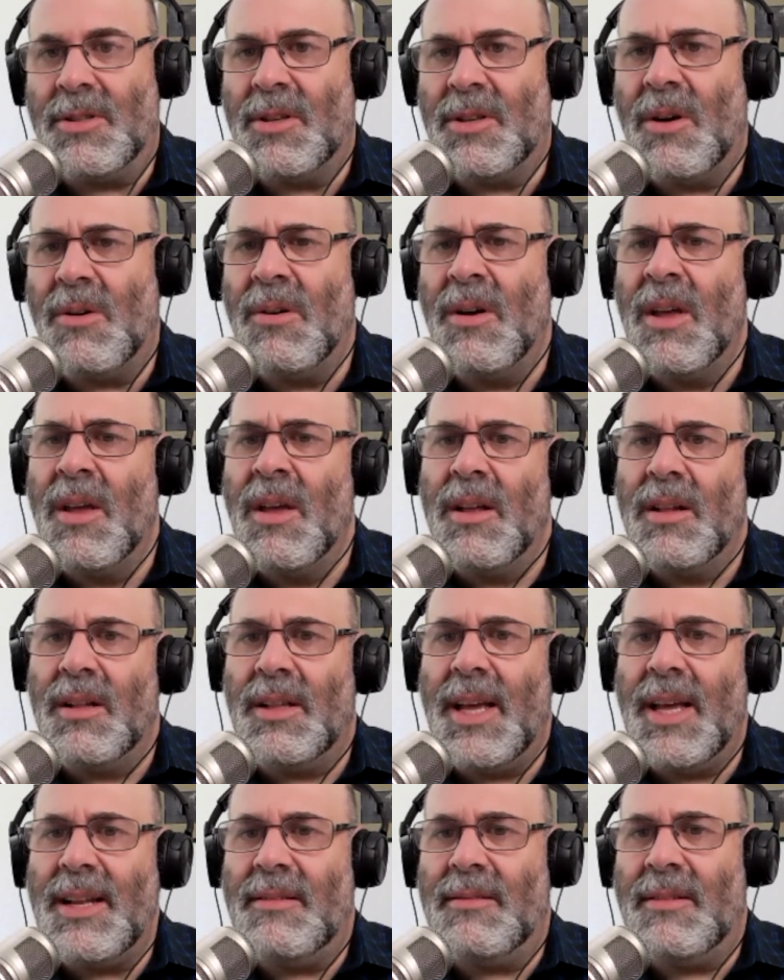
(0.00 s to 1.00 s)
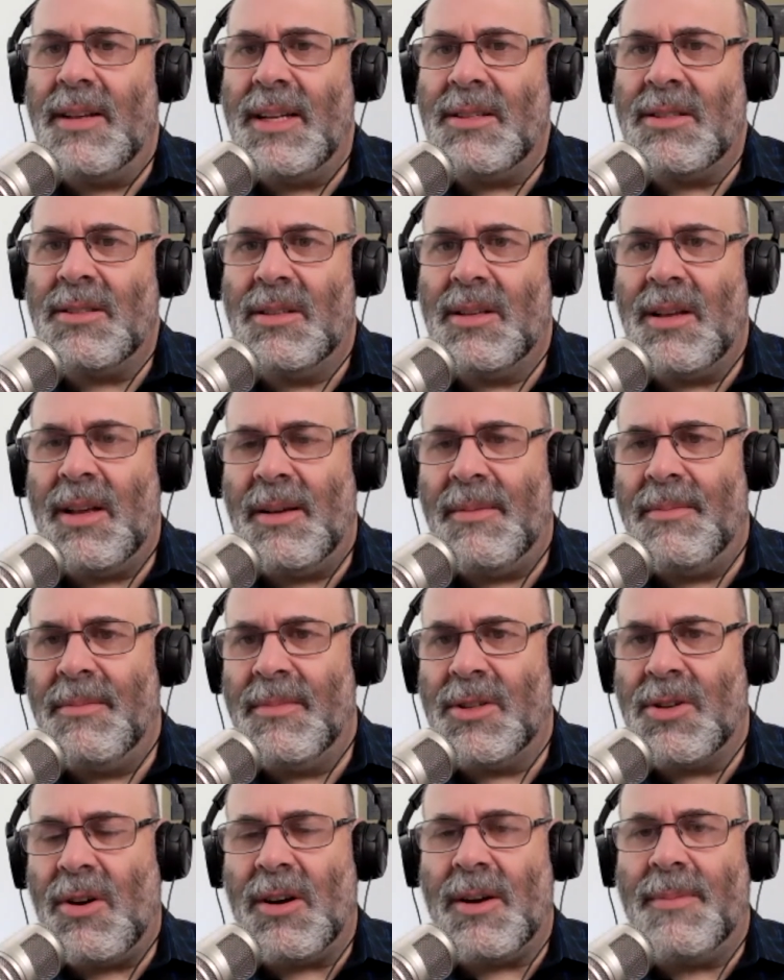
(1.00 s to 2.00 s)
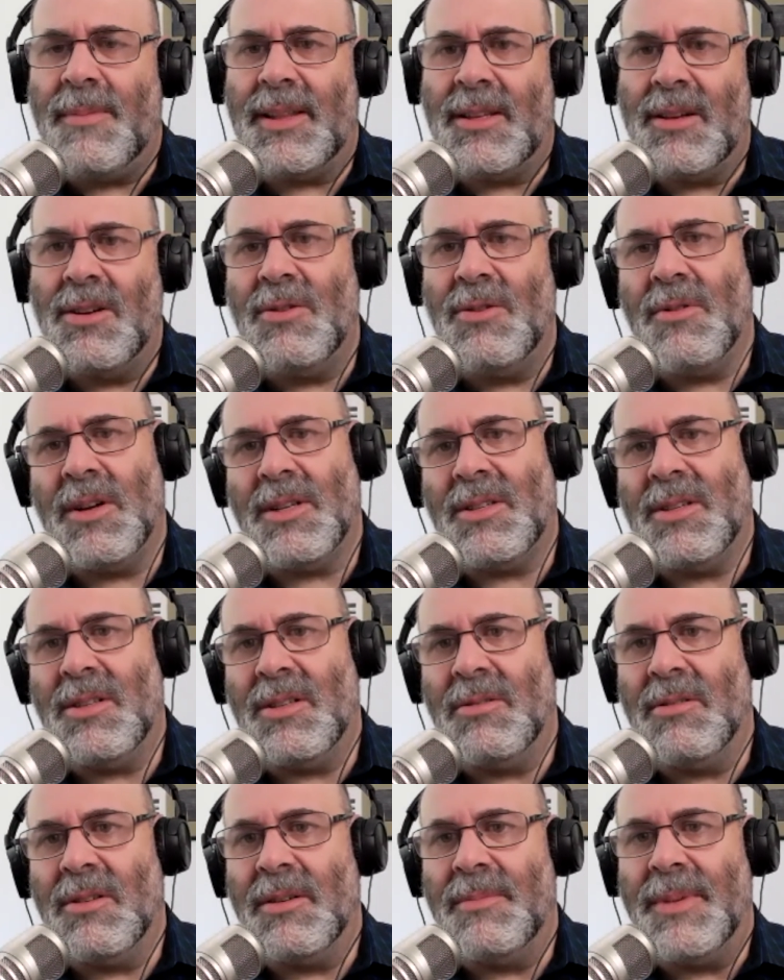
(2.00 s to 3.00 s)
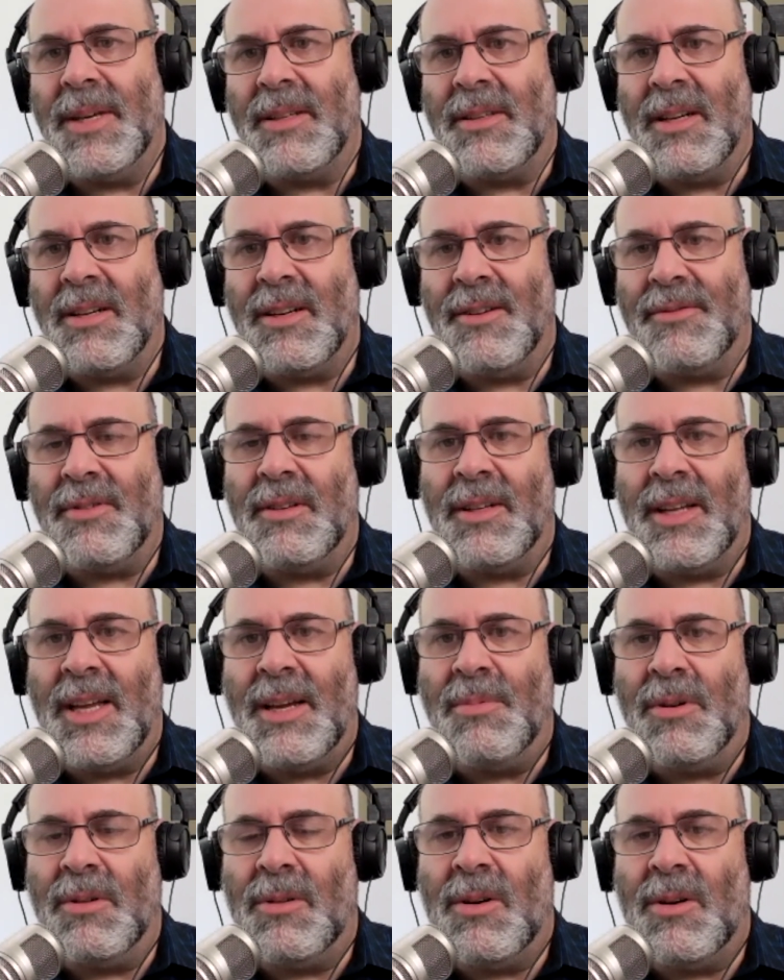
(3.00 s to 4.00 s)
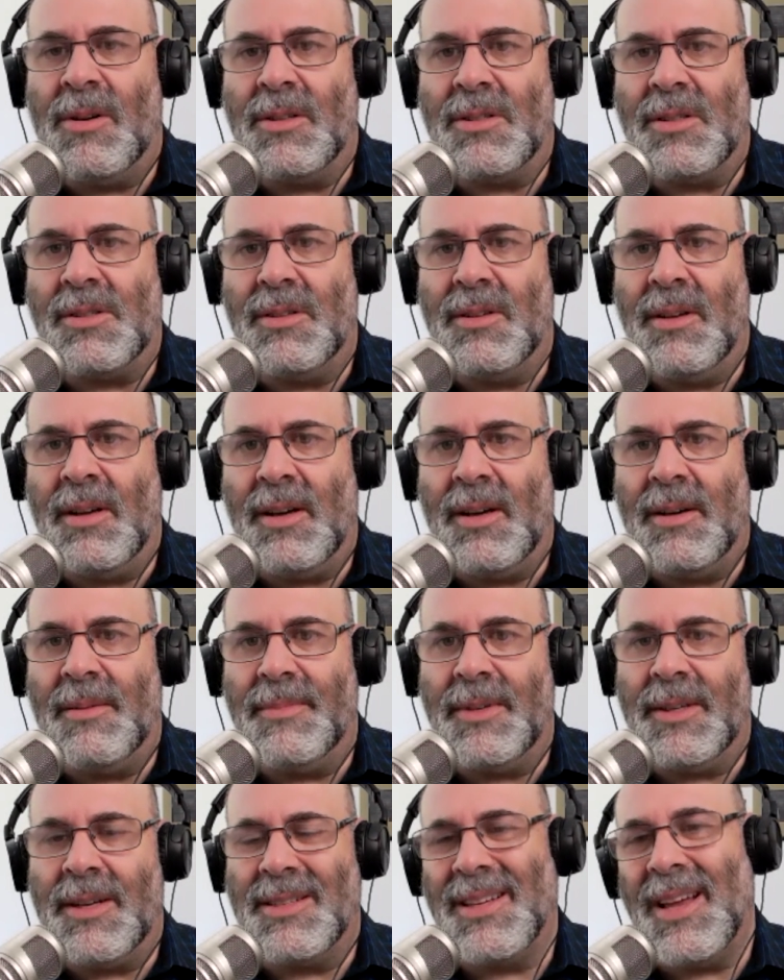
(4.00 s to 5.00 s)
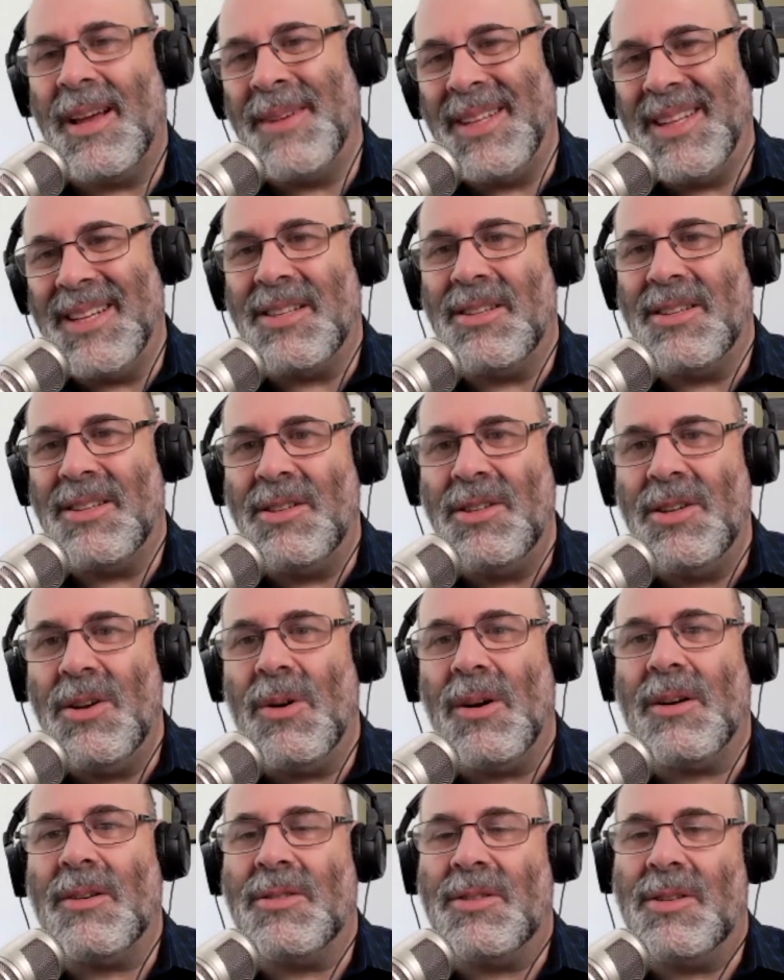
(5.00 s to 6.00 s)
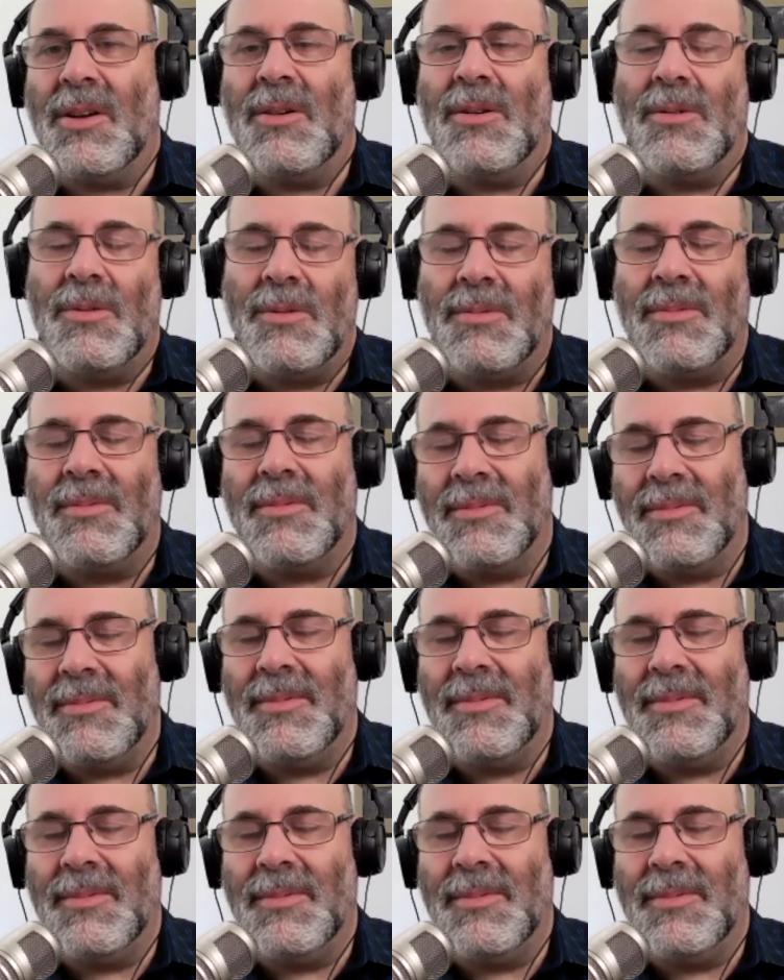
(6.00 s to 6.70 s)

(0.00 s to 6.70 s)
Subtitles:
So let's talk about the nuances a little bit, the different labor laws, because I mean, this is New York. So,